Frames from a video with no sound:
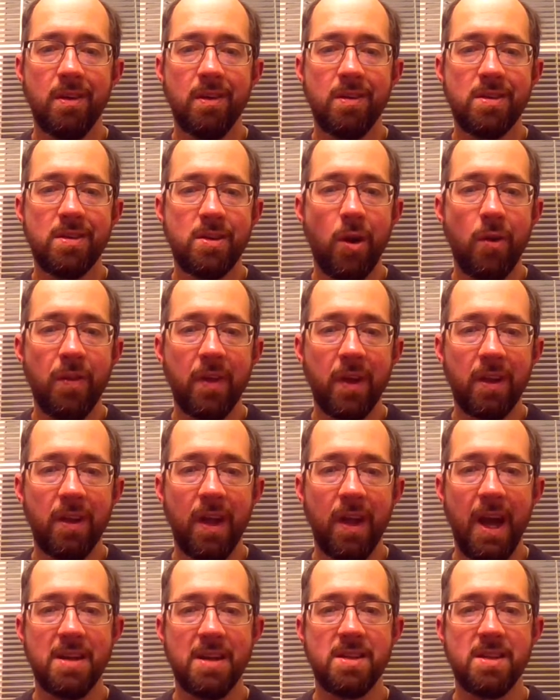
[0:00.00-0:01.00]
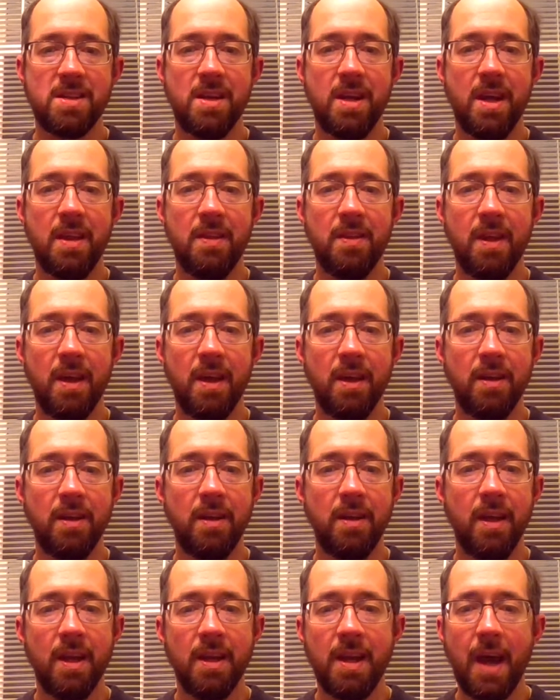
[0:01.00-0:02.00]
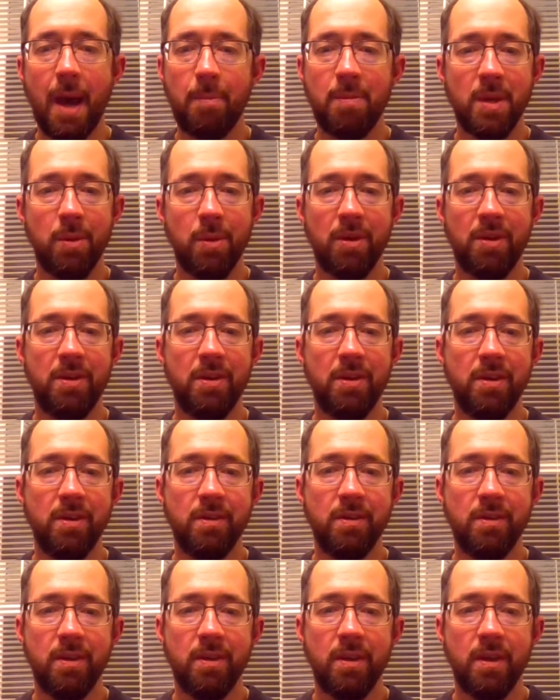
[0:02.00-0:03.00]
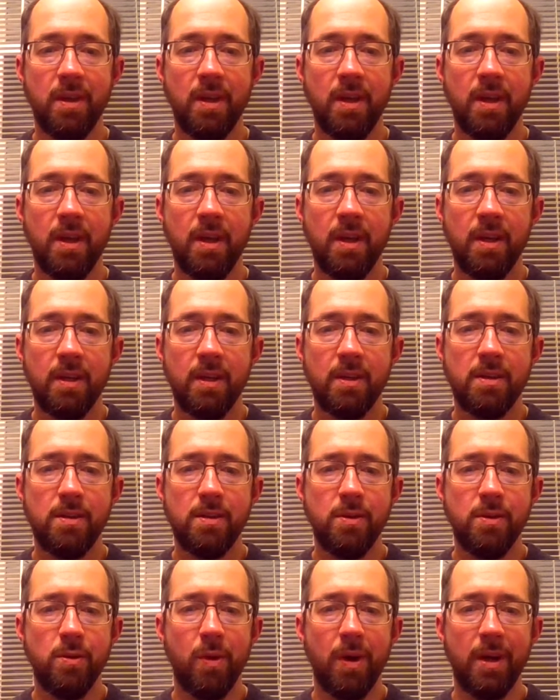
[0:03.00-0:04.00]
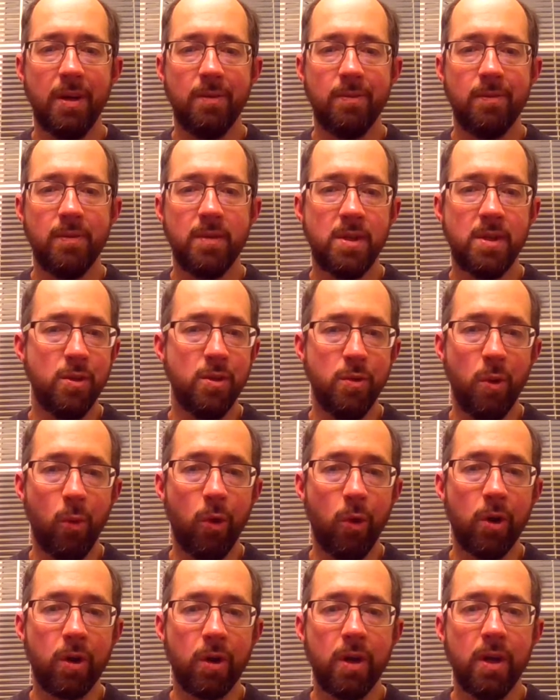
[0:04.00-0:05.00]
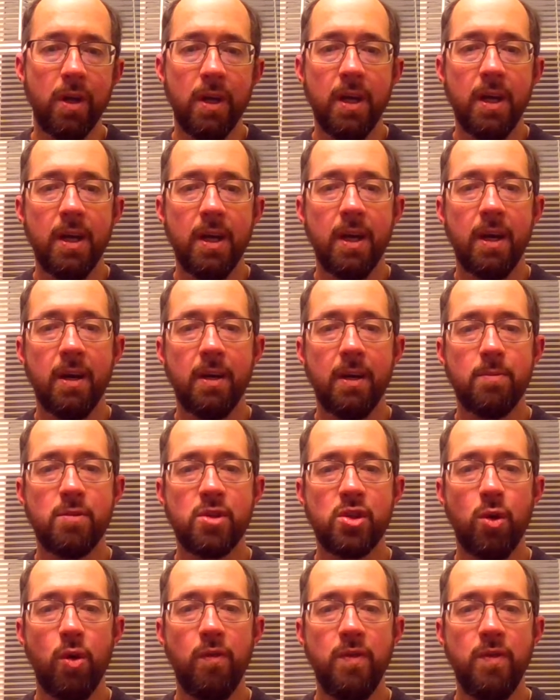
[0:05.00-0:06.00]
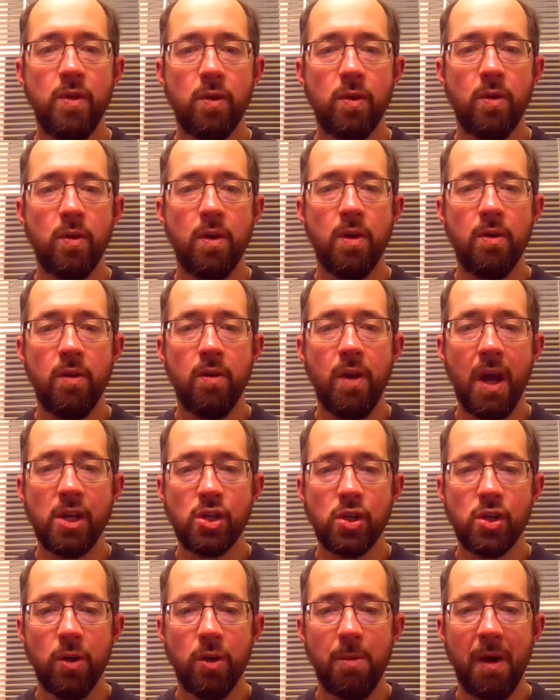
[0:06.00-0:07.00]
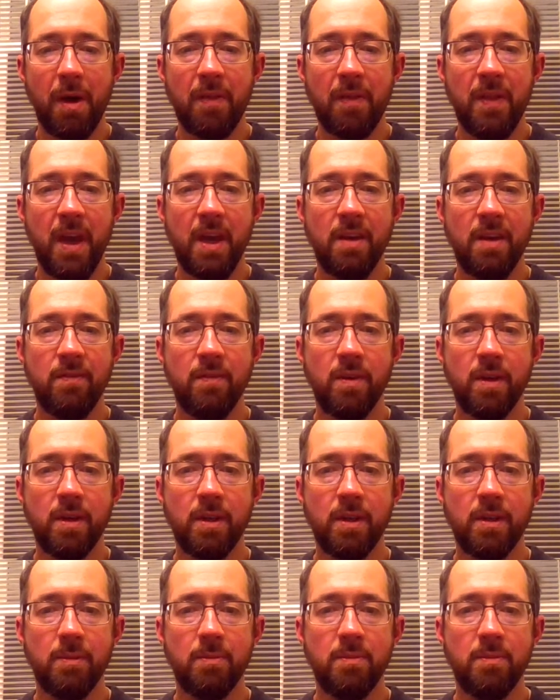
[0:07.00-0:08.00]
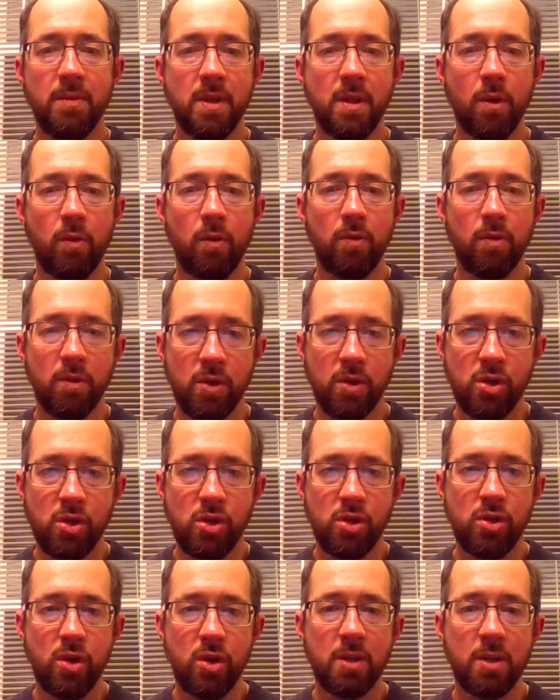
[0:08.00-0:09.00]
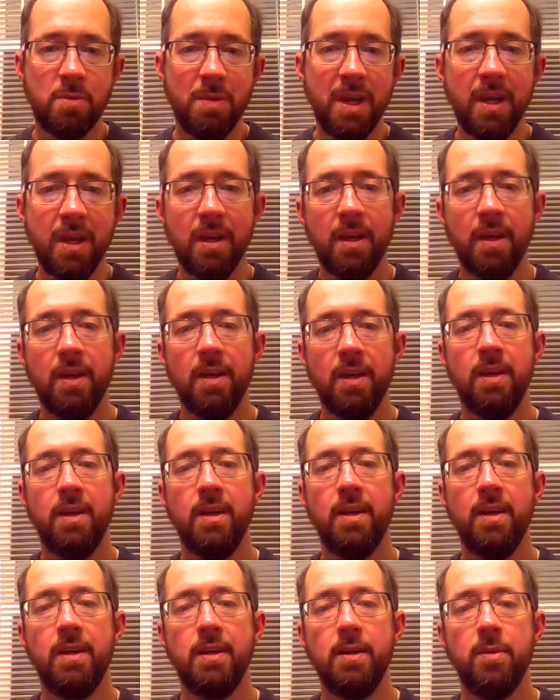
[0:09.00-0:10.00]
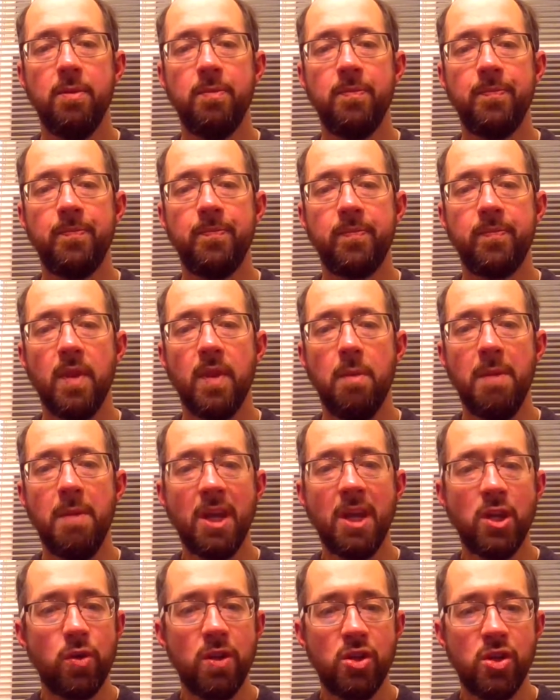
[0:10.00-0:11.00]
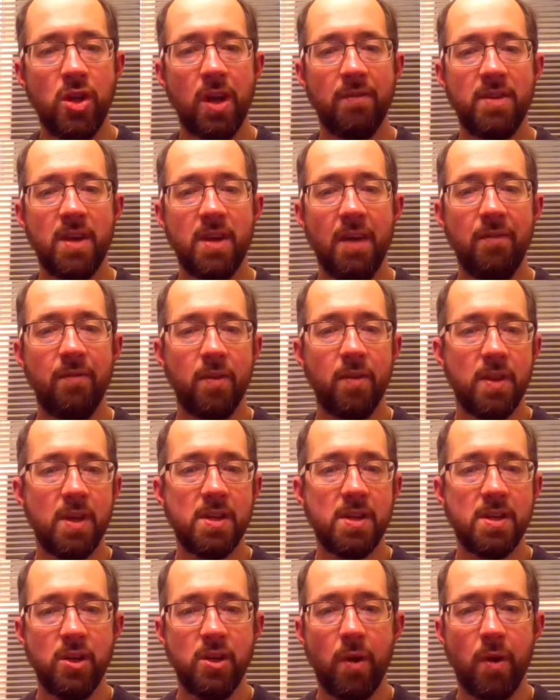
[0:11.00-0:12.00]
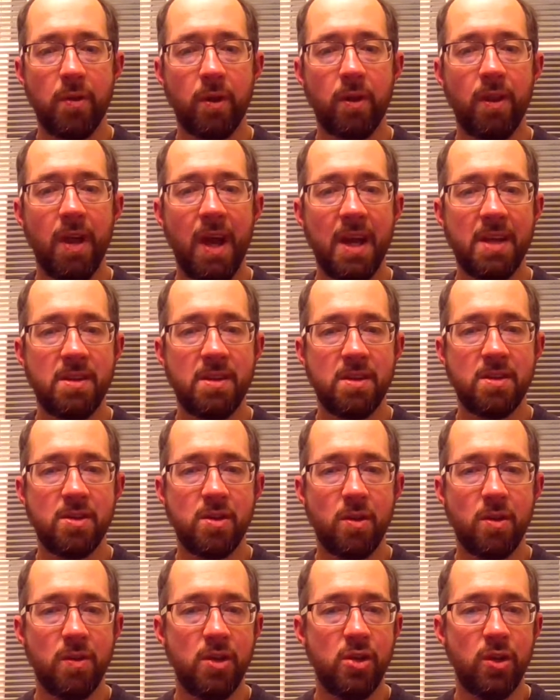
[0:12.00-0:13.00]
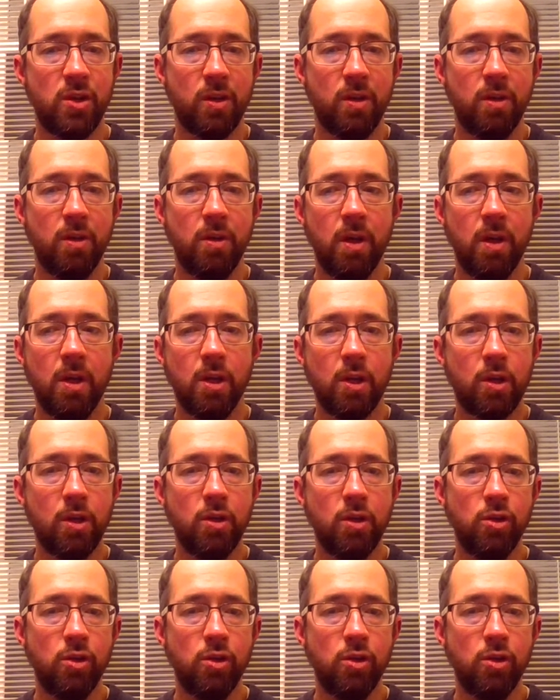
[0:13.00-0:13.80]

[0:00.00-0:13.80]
start the class and then not be able to do the work. So if you're not sure about that, if talk to me. make sure that you have time for this in your other classes so that you can